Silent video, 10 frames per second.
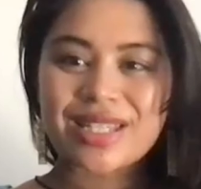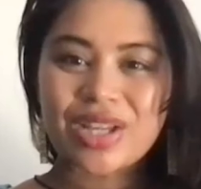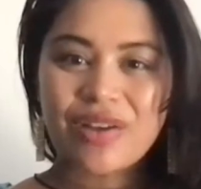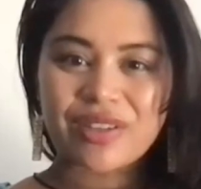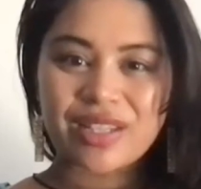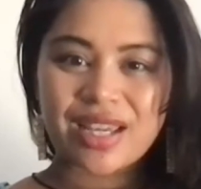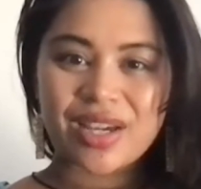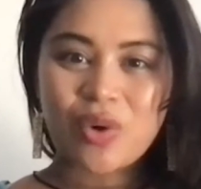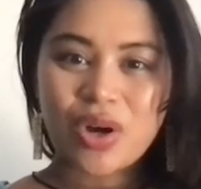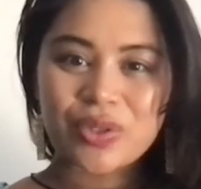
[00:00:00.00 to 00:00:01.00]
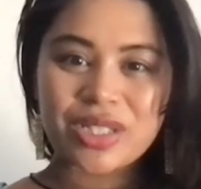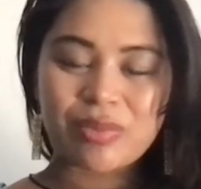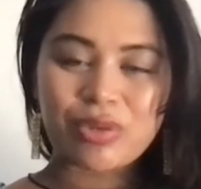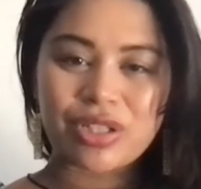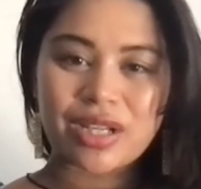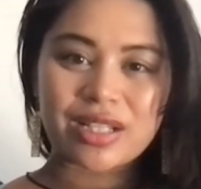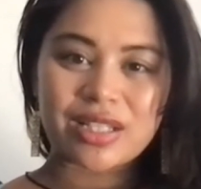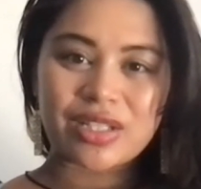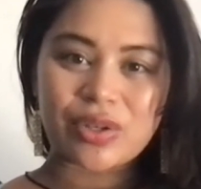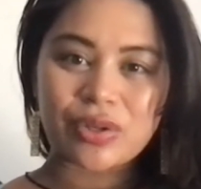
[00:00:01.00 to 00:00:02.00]
Today, Guahusi Moñeka
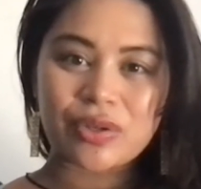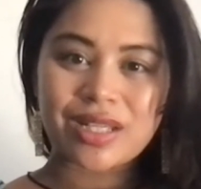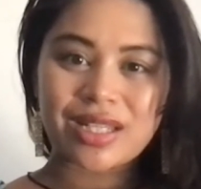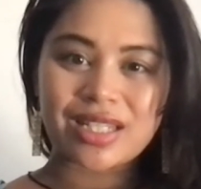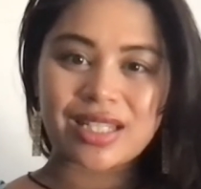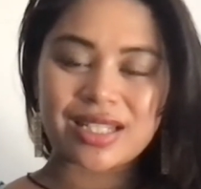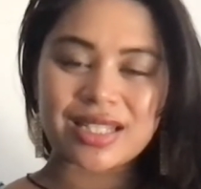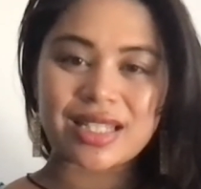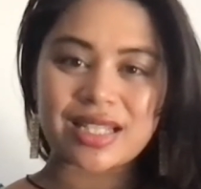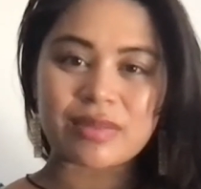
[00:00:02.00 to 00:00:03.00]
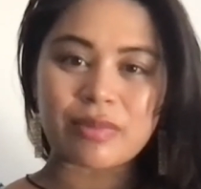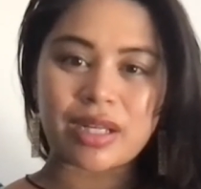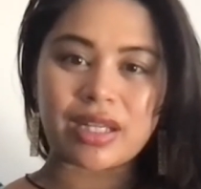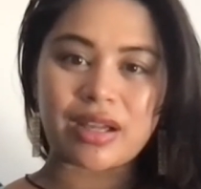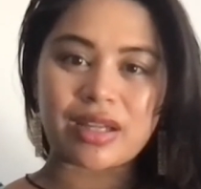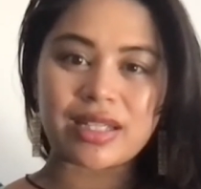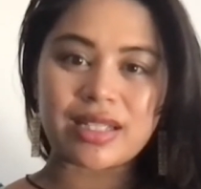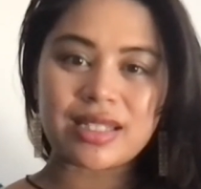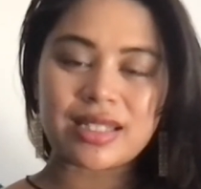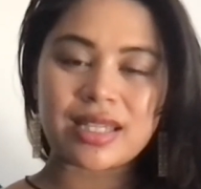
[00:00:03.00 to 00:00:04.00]
Giro Genenias Las
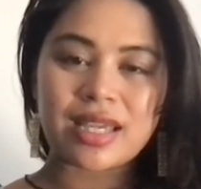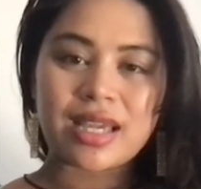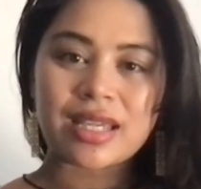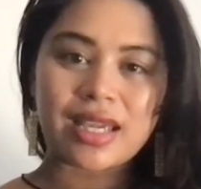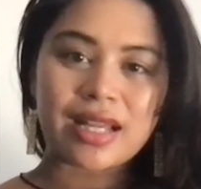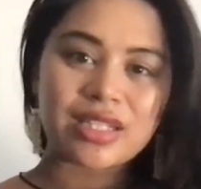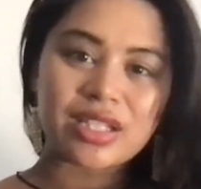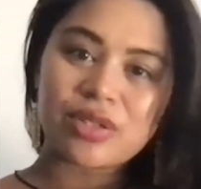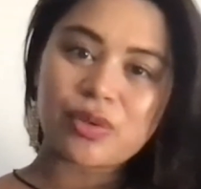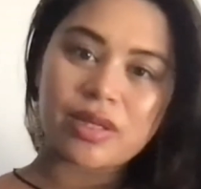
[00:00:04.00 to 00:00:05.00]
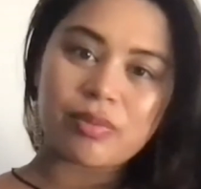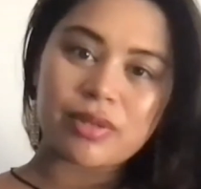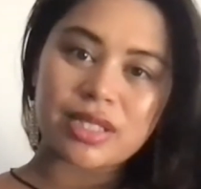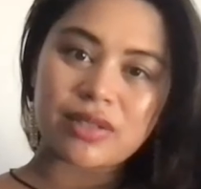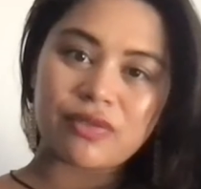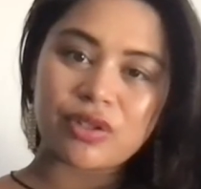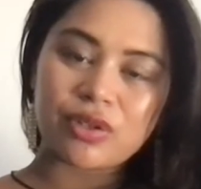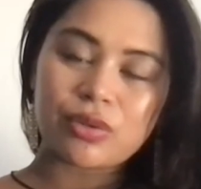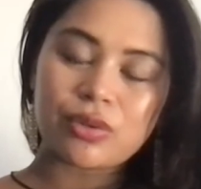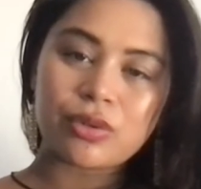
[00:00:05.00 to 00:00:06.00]
Marianas, Gi Entalui
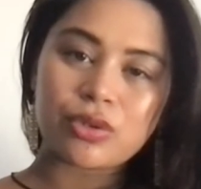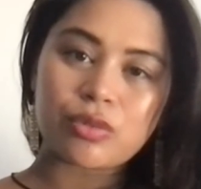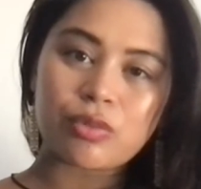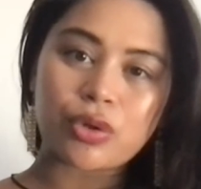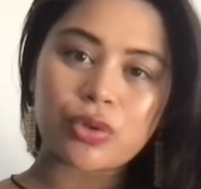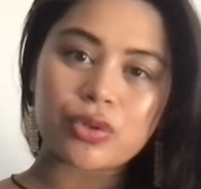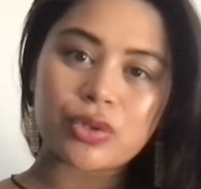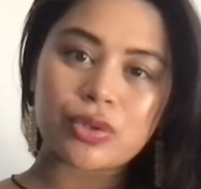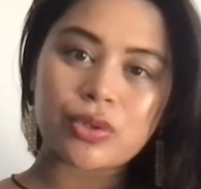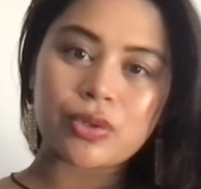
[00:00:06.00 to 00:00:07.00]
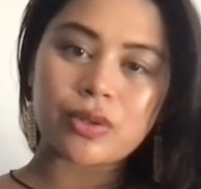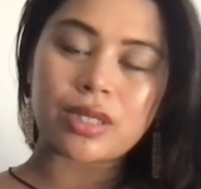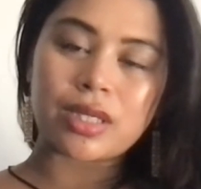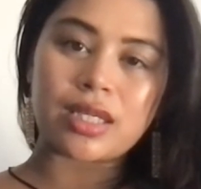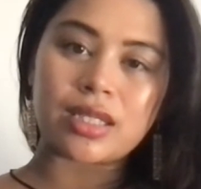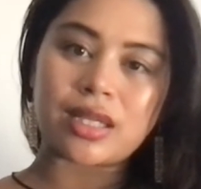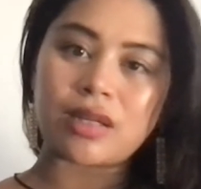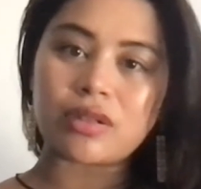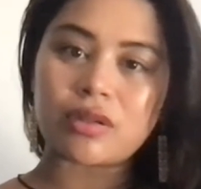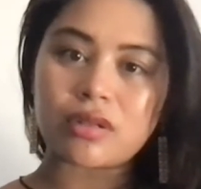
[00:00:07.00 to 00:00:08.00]
Pacificu, Chmorozu, Gi
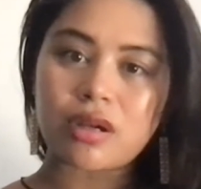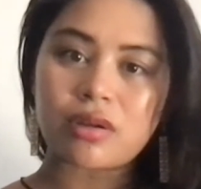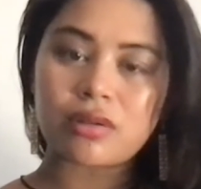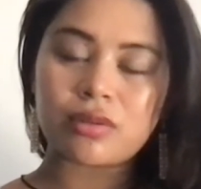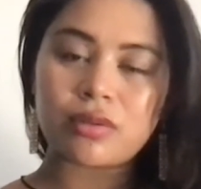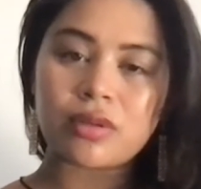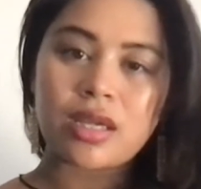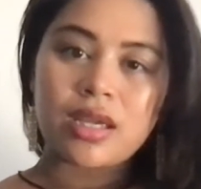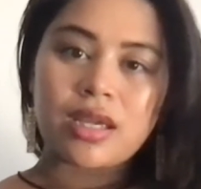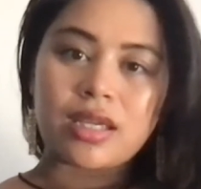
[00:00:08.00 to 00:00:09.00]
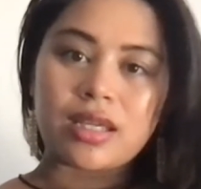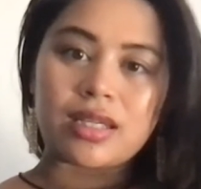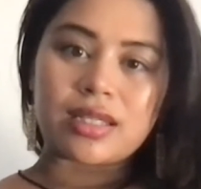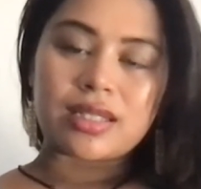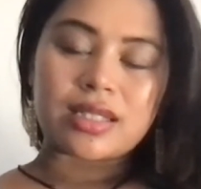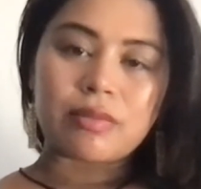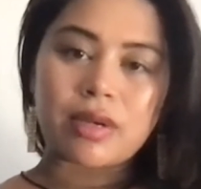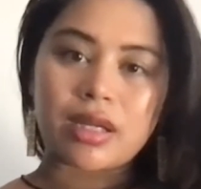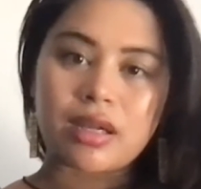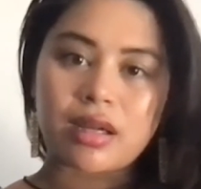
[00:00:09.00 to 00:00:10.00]
Tatatanu, y Estas
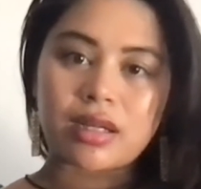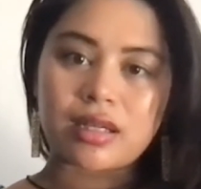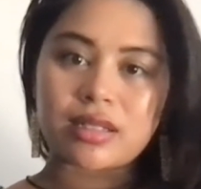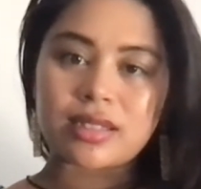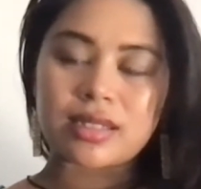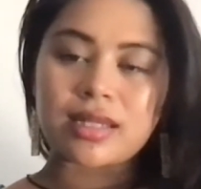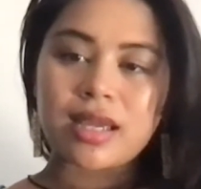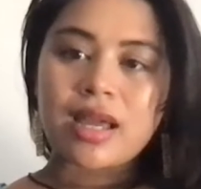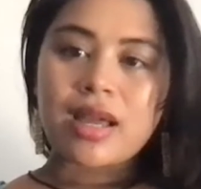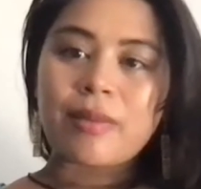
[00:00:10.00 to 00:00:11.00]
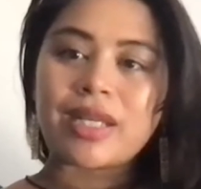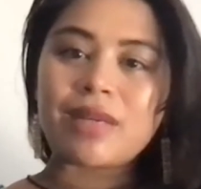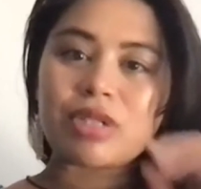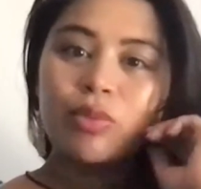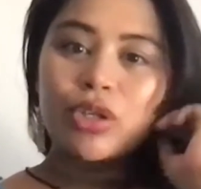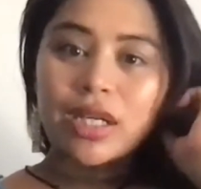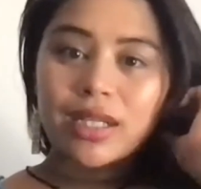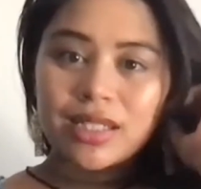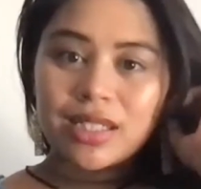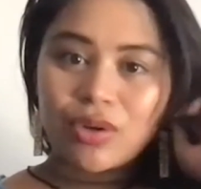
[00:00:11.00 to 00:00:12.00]
Marianas. My name is Moñeka
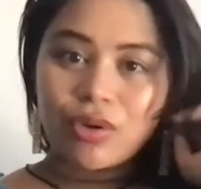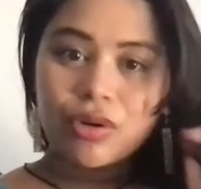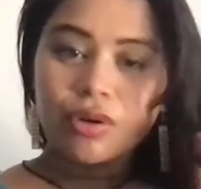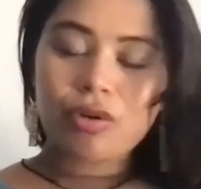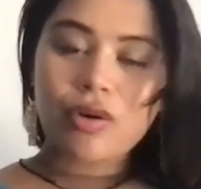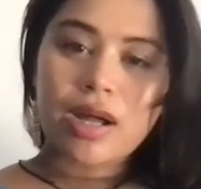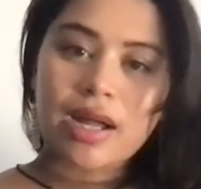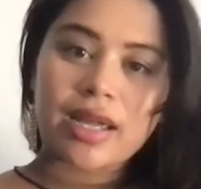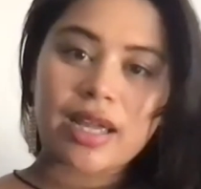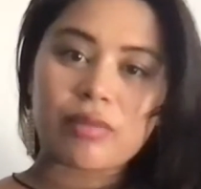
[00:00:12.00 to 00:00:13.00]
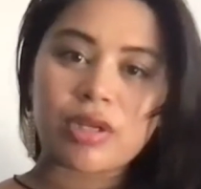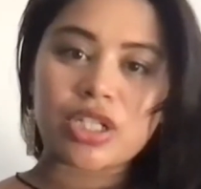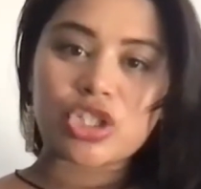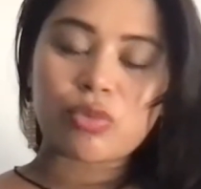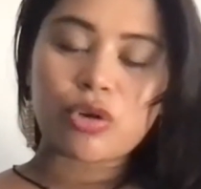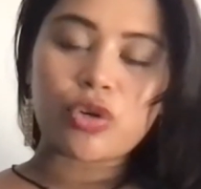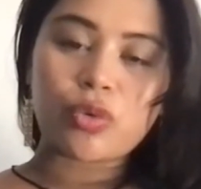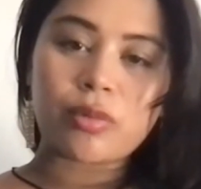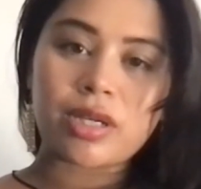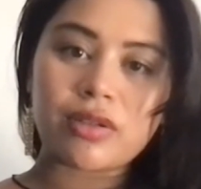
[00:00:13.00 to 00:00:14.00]
Dioro. I am a Chamorro
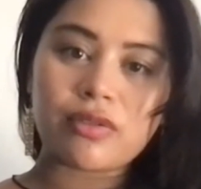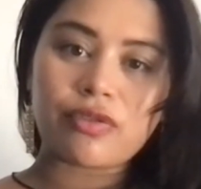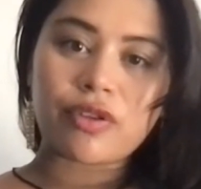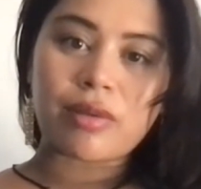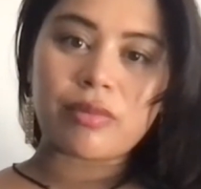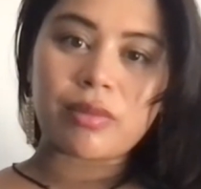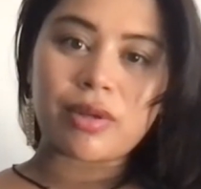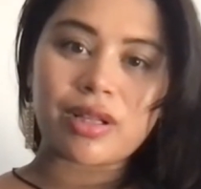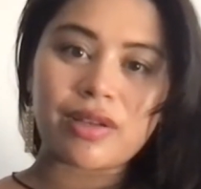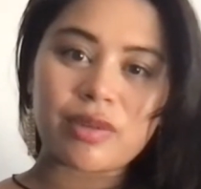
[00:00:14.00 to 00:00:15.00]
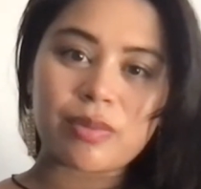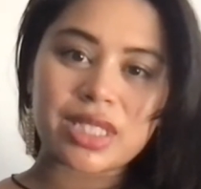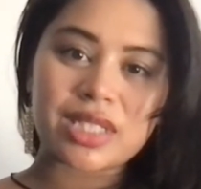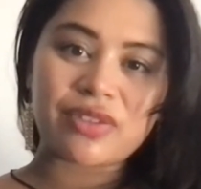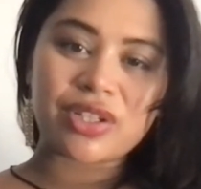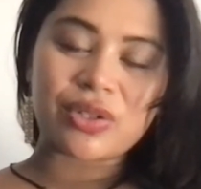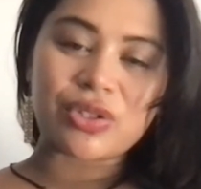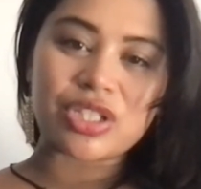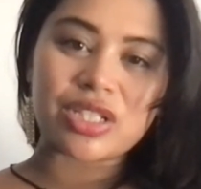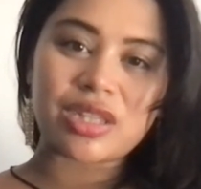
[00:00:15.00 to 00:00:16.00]
woman from the middle of the Pacific
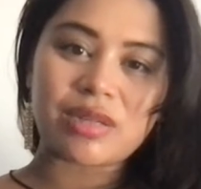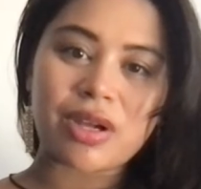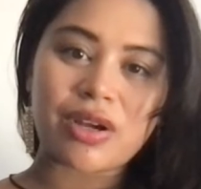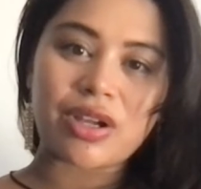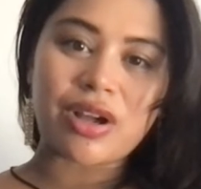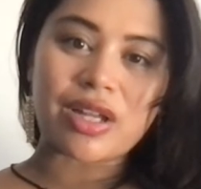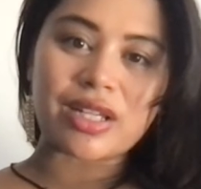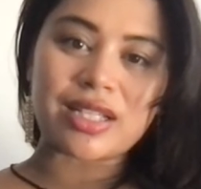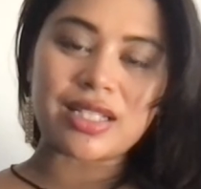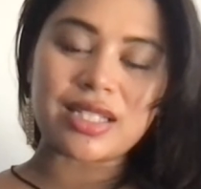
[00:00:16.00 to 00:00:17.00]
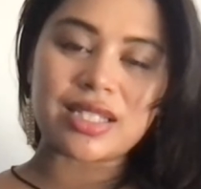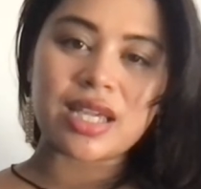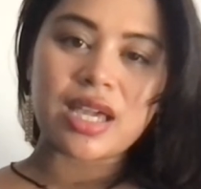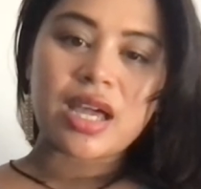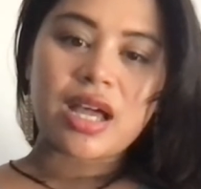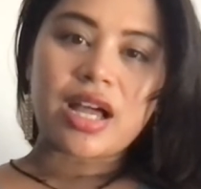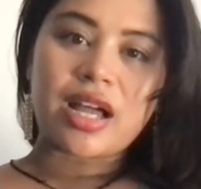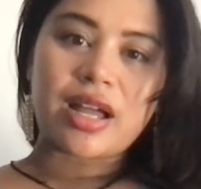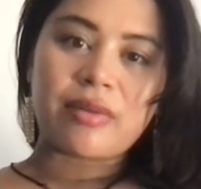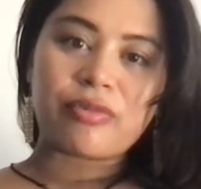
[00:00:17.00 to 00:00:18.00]
Ocean in the Marianas,
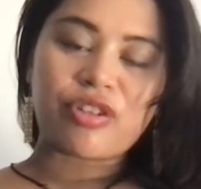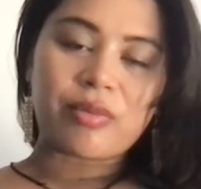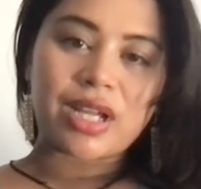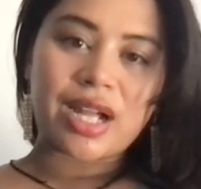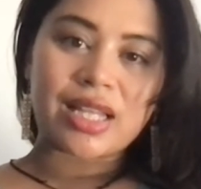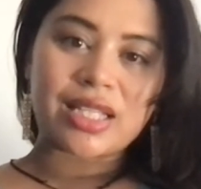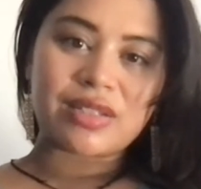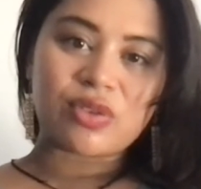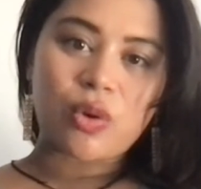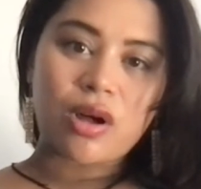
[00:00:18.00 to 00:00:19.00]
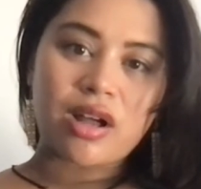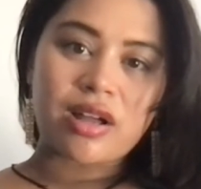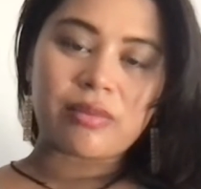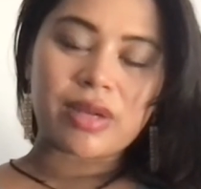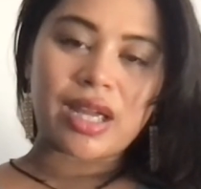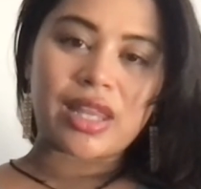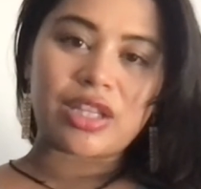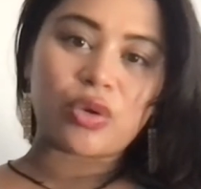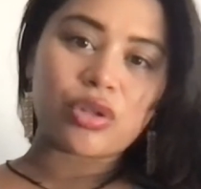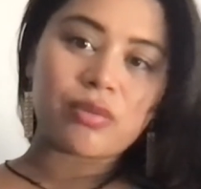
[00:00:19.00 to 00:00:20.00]
from the islands of Guam and the
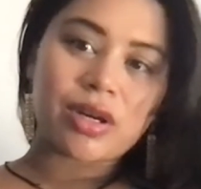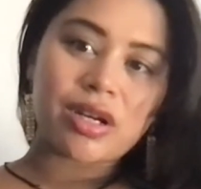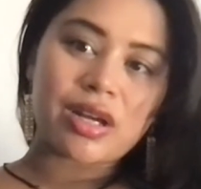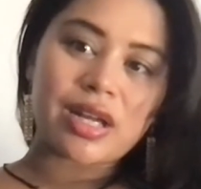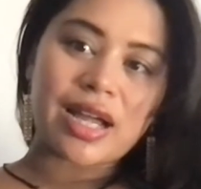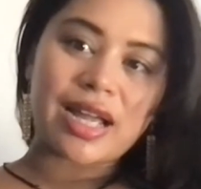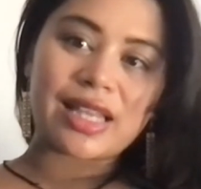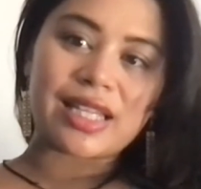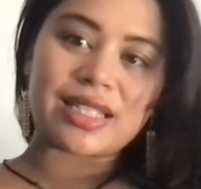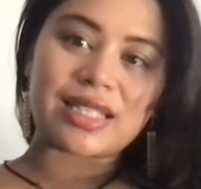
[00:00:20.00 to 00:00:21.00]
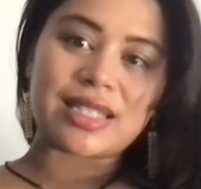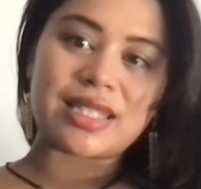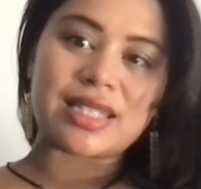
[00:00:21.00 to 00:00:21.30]
Northern Mariana Islands.